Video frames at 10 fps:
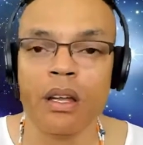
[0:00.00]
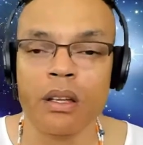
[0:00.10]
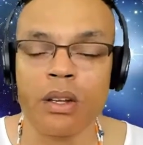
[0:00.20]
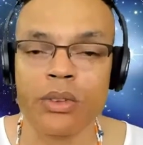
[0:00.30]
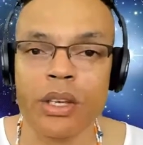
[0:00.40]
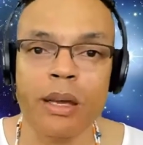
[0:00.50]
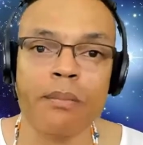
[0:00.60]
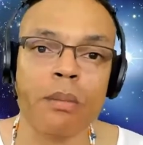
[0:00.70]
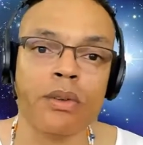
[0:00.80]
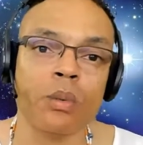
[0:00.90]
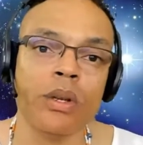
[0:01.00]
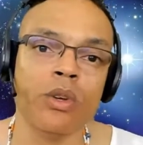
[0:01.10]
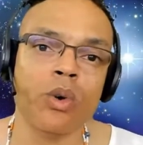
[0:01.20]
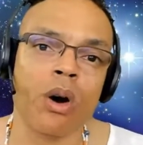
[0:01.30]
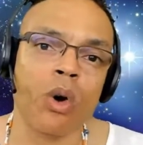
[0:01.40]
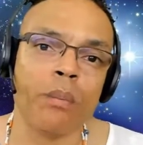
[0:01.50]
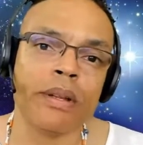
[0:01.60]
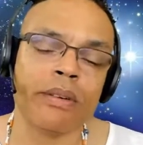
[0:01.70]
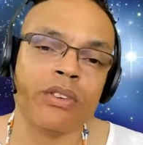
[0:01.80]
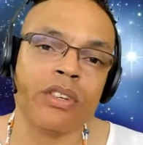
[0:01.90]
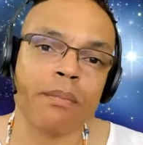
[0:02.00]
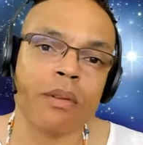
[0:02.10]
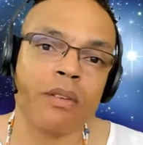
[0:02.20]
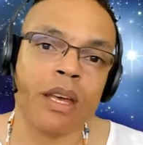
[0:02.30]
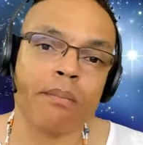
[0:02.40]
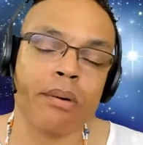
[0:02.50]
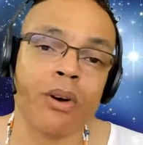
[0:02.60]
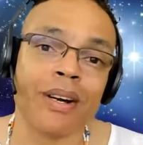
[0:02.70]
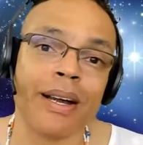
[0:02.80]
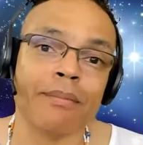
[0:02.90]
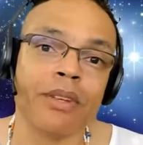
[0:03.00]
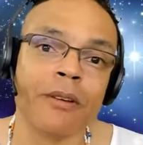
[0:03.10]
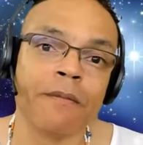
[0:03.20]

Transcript: those key moments when you are open and receptive to get programmed